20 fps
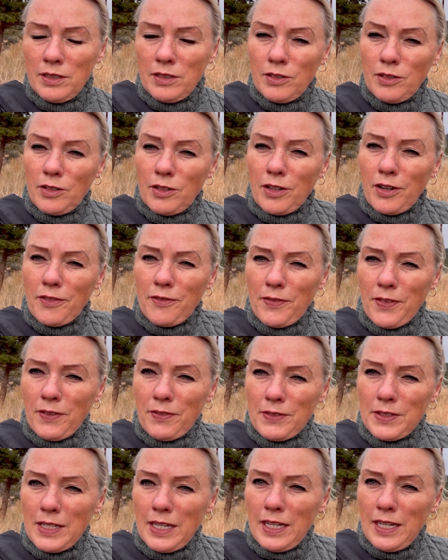or a
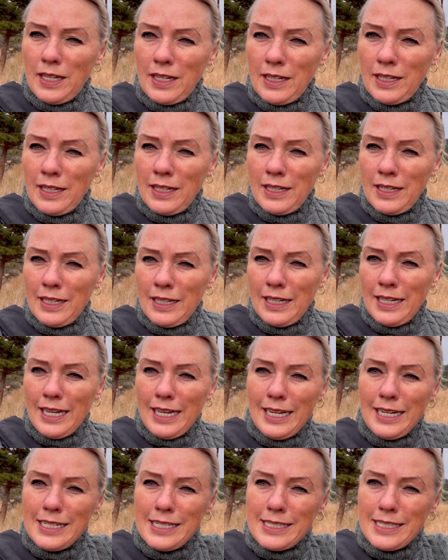50 and
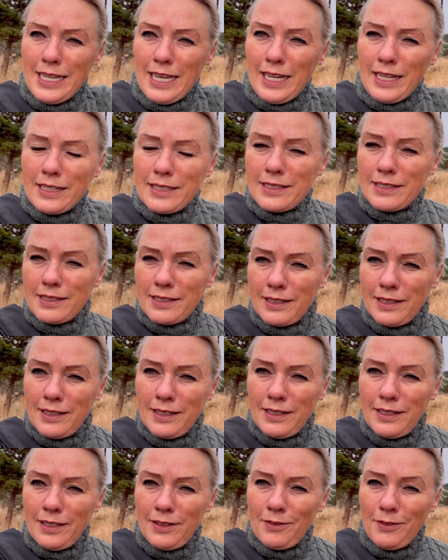a 6,
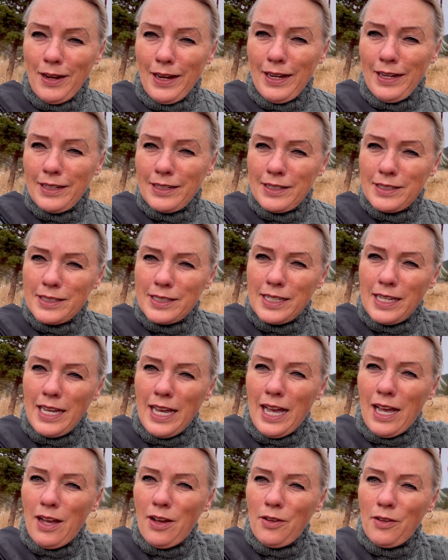right? You see
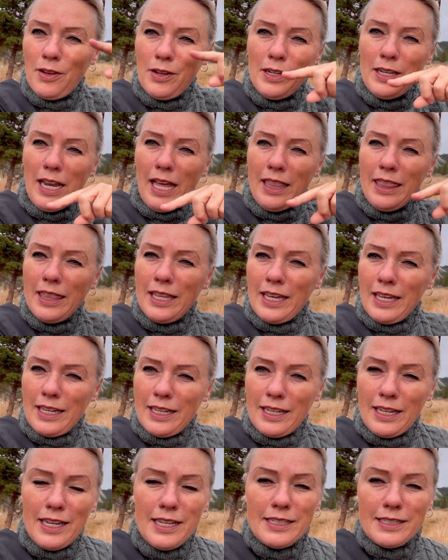how nothing
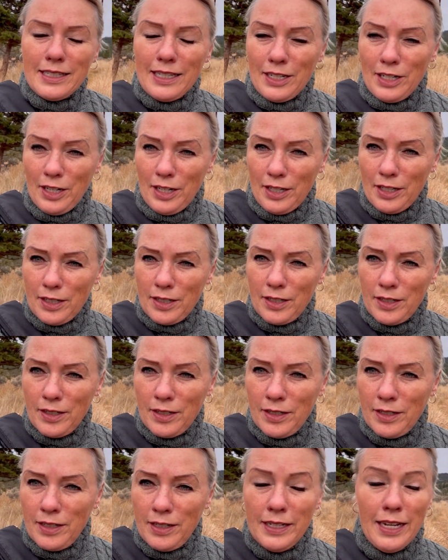is linear,
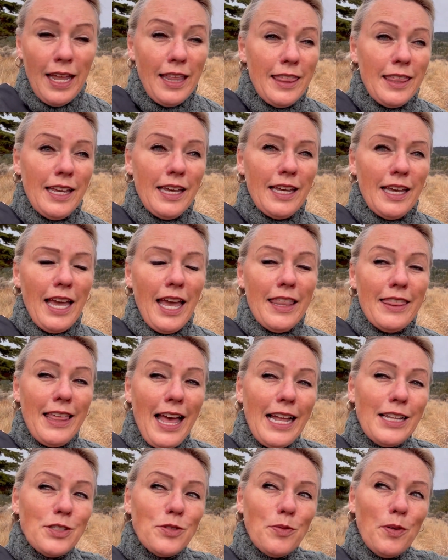nothing. And
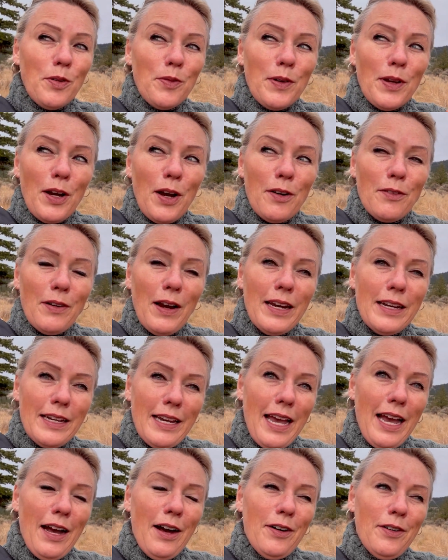that's where we are right
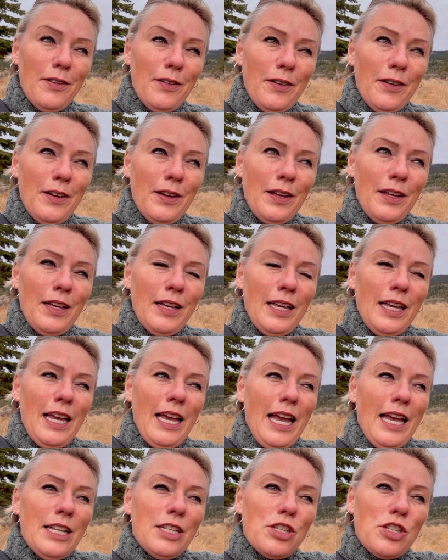now.
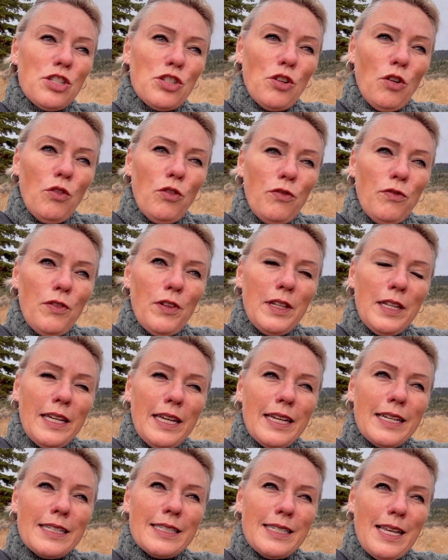And soulfully
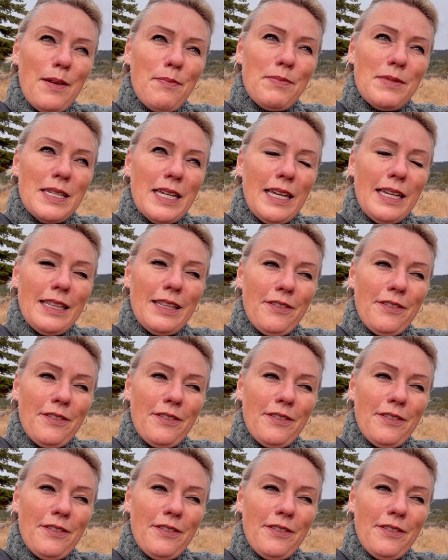accepting the